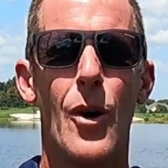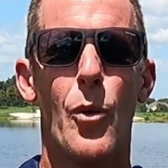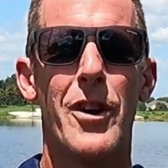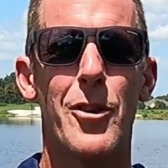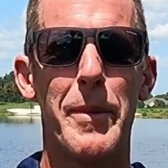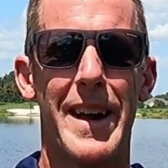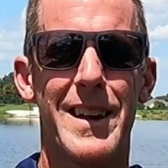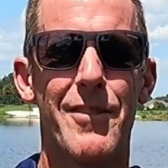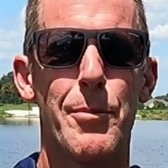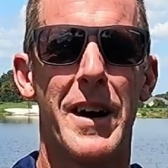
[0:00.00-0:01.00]
Welcome
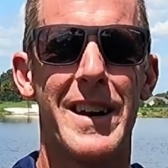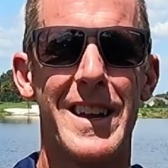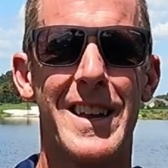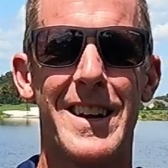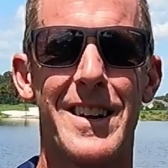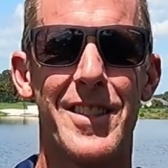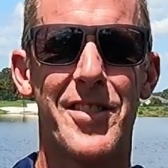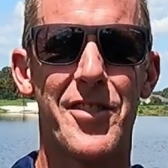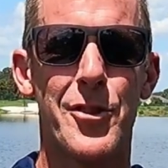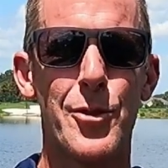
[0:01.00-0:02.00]
back, everybody.
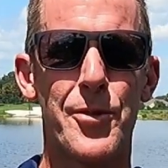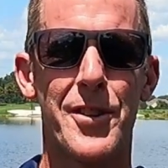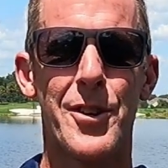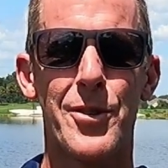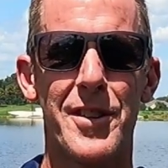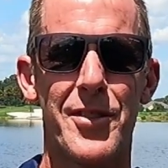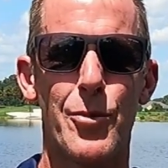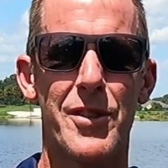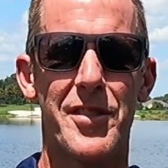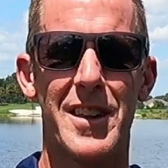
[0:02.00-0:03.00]
This is Cruisin'
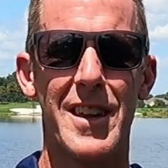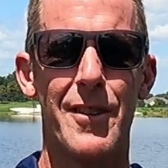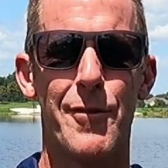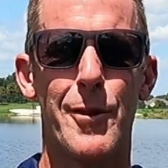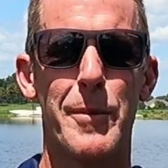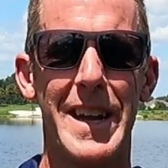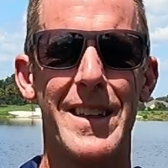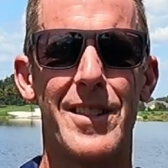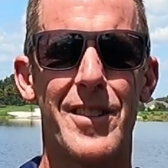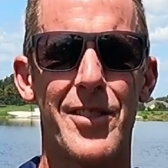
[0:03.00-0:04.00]
Chris once again from
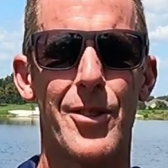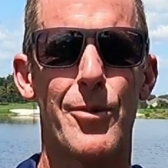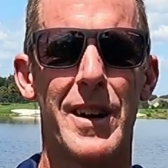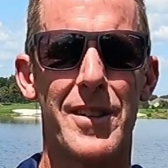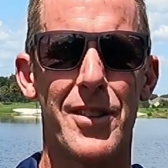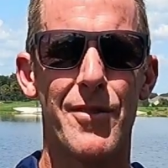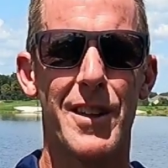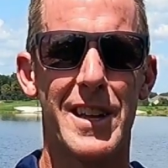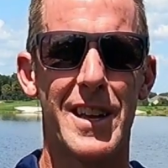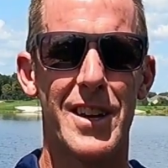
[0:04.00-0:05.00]

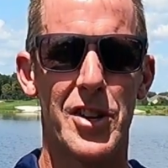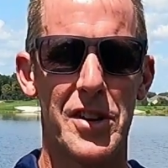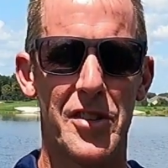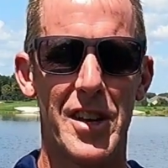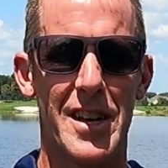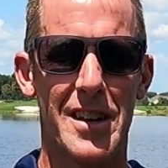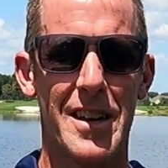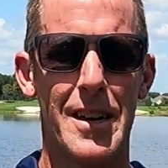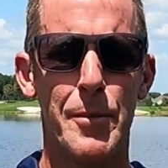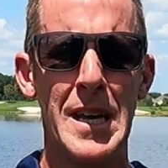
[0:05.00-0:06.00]

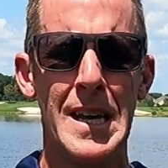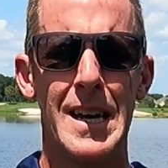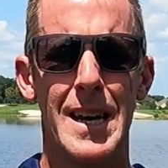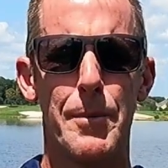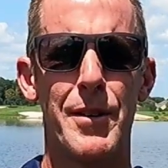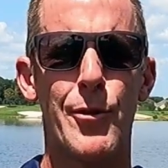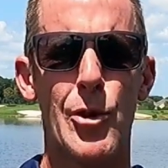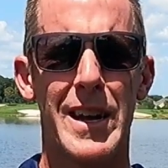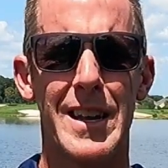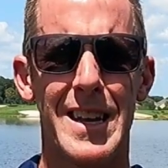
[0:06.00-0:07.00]
EndlessHorizonVacations.com.
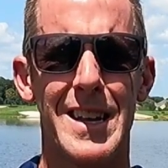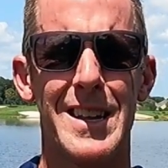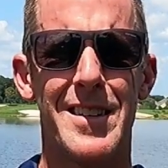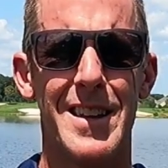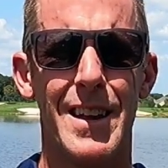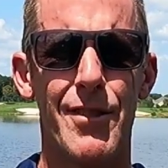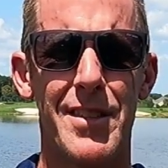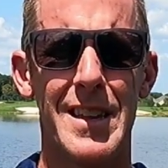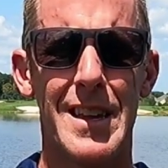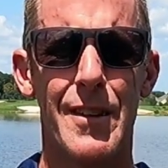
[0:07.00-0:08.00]
Before I get into
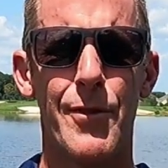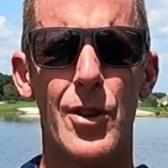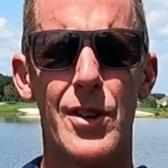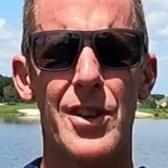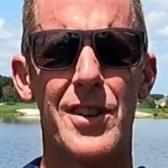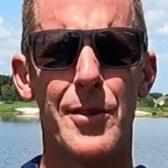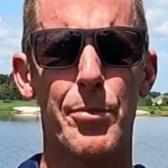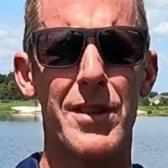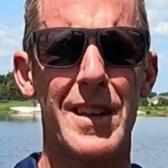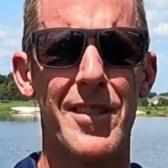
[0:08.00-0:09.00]
everything, if you could
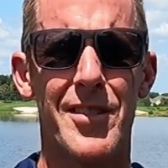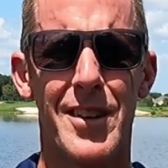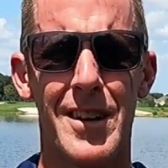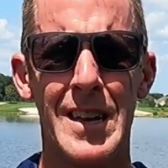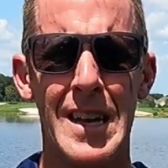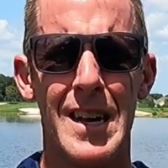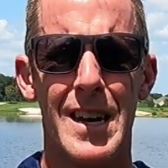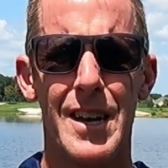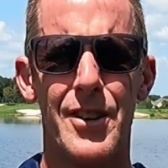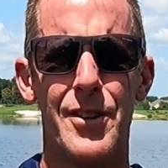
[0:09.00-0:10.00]
just please
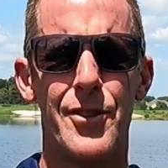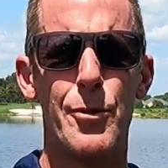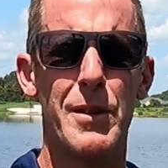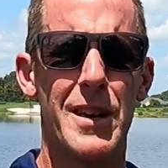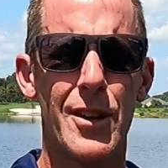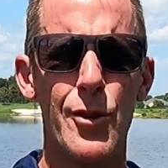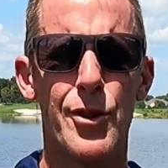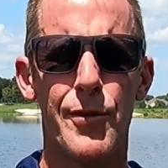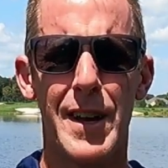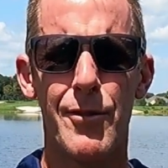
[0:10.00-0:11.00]
do me a
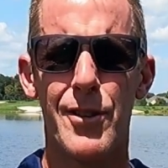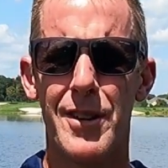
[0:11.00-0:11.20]
huge favor.